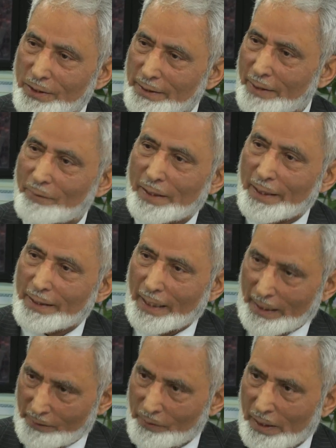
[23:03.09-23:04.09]
they were not
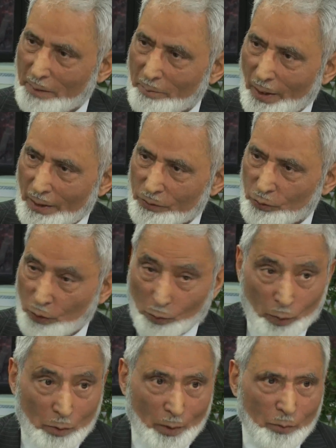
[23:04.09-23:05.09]
allowing a mosque. So
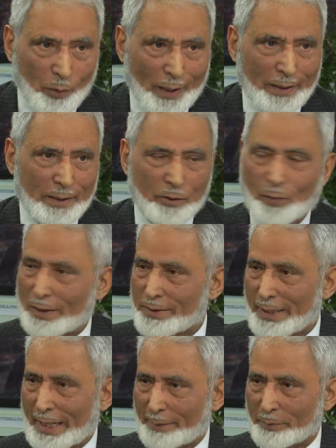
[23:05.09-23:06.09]
we were wondering what's
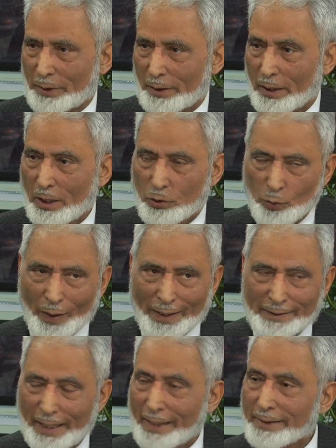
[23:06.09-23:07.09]
happening. So
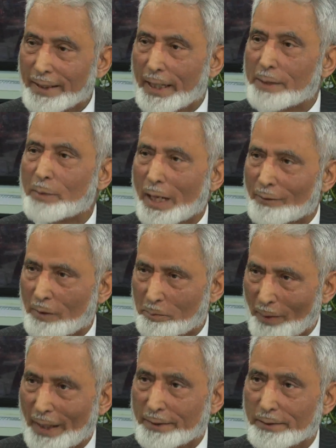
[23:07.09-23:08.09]
at that time, our
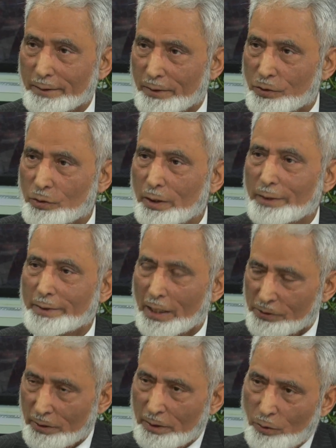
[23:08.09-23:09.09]
partners,
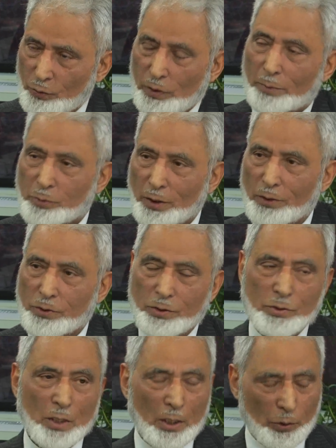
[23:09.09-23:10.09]
National Council of
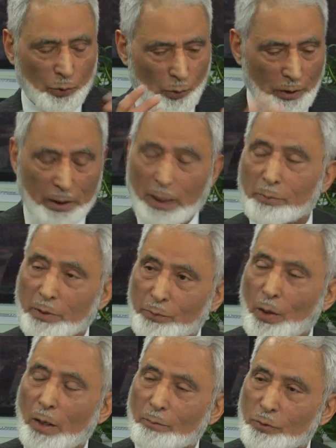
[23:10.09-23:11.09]
Churches, Union of
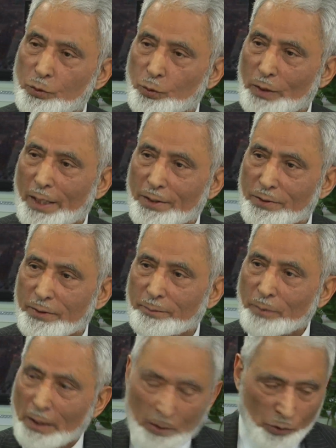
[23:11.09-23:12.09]
Reformed
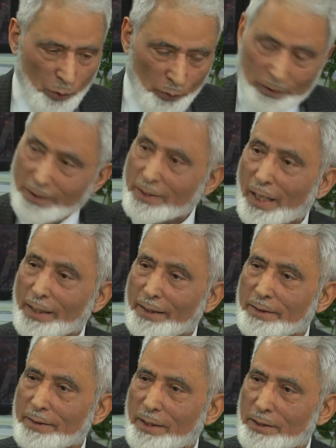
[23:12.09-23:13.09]
Judaism, so these
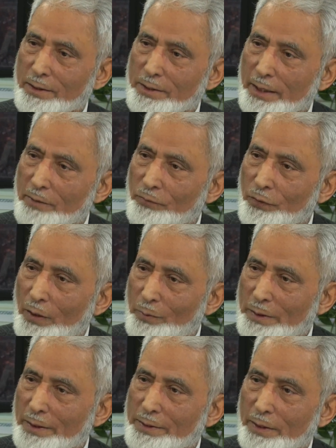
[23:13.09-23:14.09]
organizations came
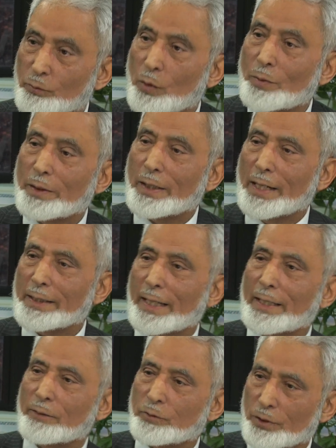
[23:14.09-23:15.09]
forward. They said, we will not
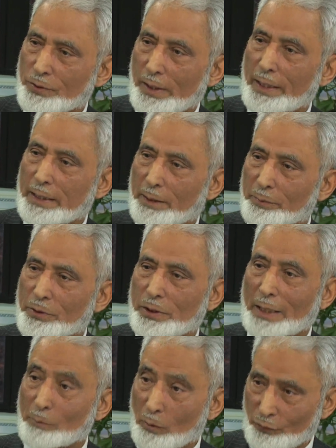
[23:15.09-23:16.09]
allow this kind of
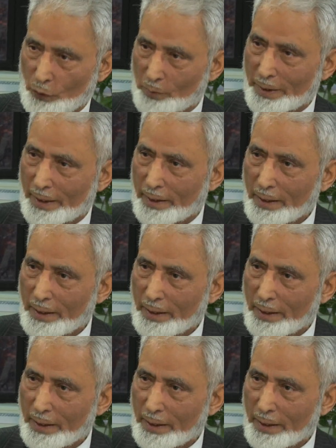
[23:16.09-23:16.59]
Islamophobia.